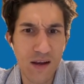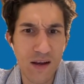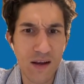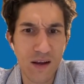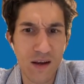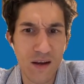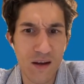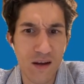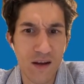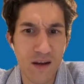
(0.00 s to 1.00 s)

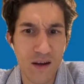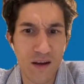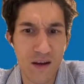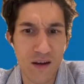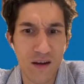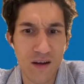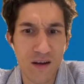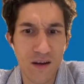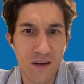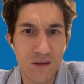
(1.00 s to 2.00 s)
Uh,
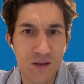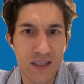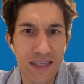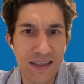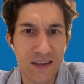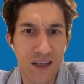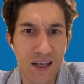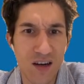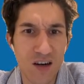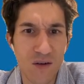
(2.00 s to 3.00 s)
settle
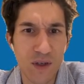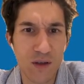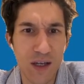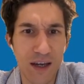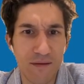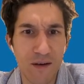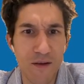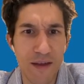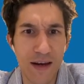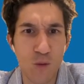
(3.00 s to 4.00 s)
here. We're gonna have our
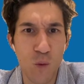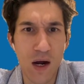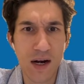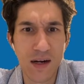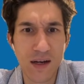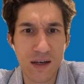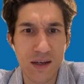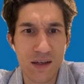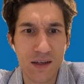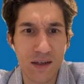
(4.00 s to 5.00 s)
3 to 1.
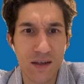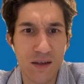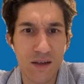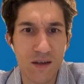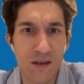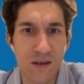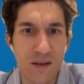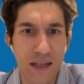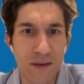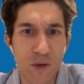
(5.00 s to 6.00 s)

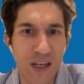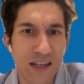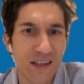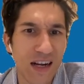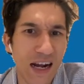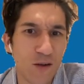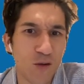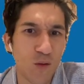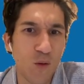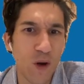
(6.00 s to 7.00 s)
Then we can, I don't
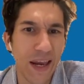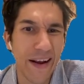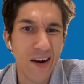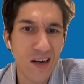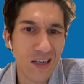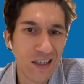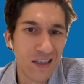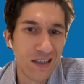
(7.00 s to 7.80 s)
know, go here